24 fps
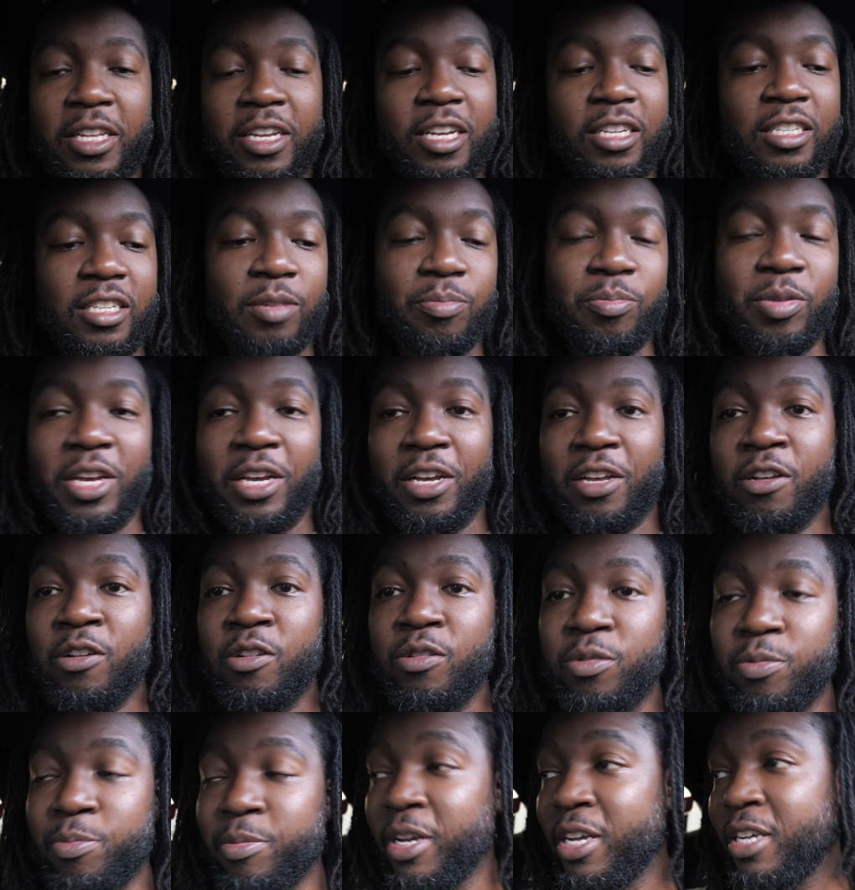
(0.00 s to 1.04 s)
because they've been
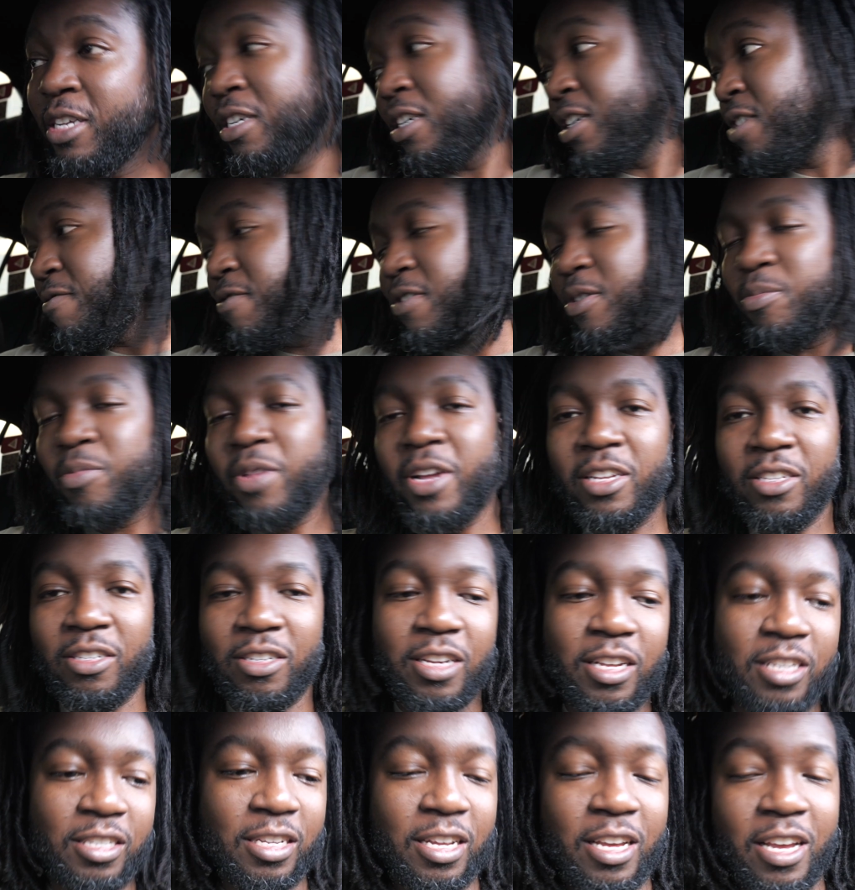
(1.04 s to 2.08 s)
coupes, but even the Blazer
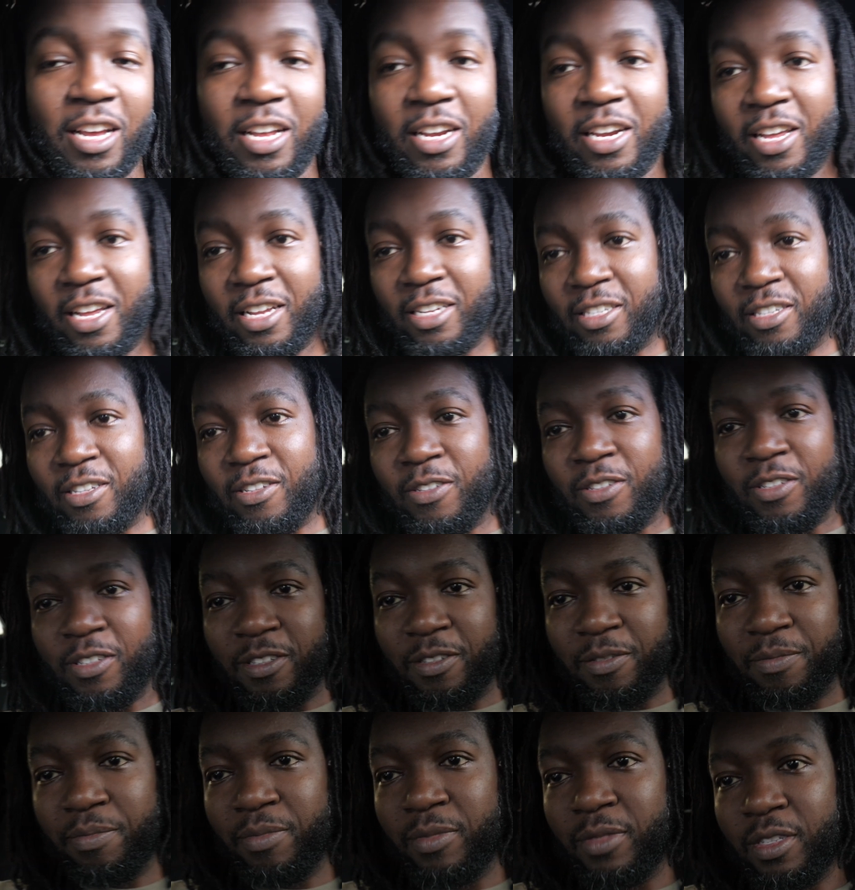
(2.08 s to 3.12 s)
doesn't have that, so
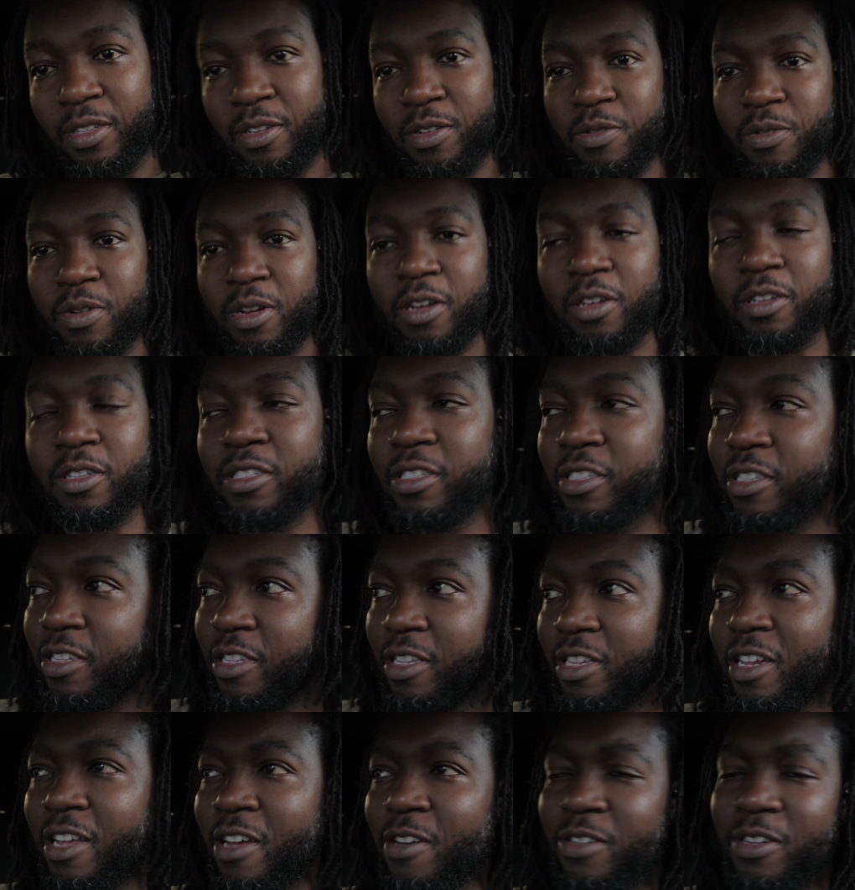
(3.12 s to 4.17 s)
kudos.
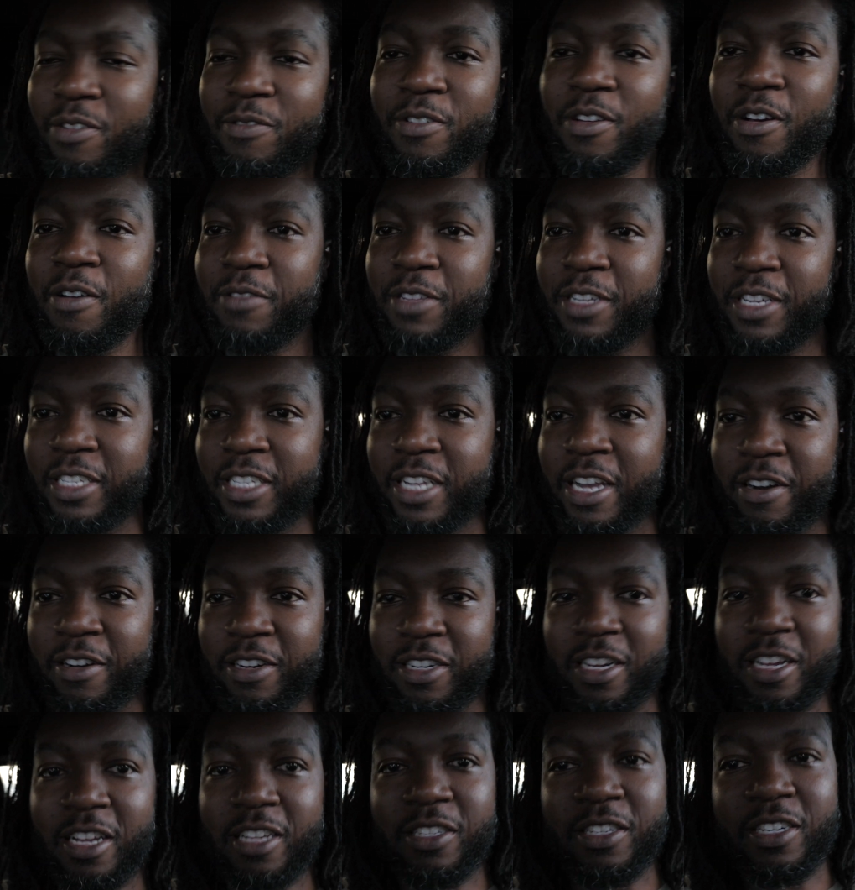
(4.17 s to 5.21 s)
I don't even know if the Integra
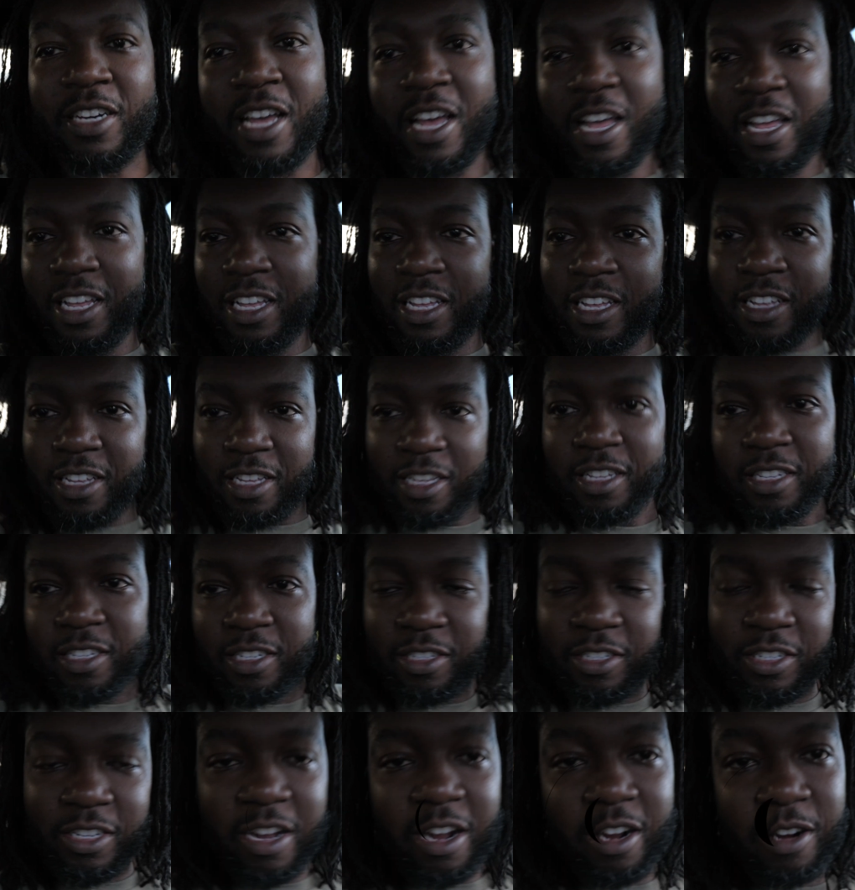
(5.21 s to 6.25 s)
does or not. GR